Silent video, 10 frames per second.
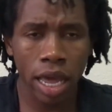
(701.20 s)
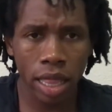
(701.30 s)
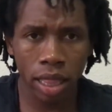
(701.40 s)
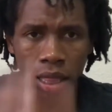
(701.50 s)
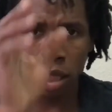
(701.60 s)

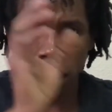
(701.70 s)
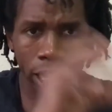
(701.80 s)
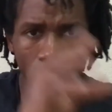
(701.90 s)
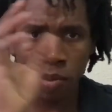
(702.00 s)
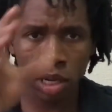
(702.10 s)
And
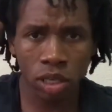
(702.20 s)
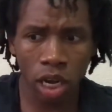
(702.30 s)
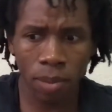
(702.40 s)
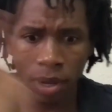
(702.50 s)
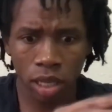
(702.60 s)
like, I'm gonna
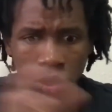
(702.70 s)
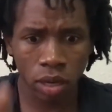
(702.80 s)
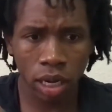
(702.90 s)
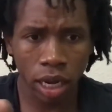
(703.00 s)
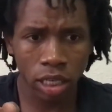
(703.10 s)
talk about those
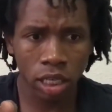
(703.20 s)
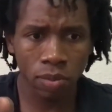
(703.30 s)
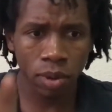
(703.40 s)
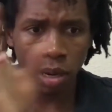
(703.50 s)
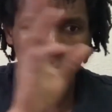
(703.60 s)
three
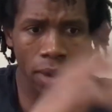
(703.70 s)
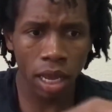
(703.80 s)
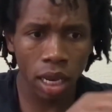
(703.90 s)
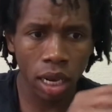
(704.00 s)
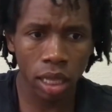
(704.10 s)
classes, but
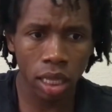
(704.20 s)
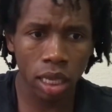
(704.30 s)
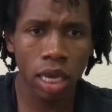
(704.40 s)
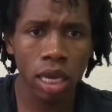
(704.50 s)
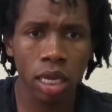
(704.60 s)
mainly like the
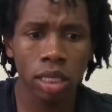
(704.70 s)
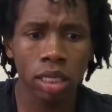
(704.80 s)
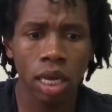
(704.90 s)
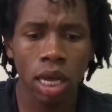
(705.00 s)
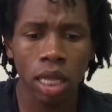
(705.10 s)
kids,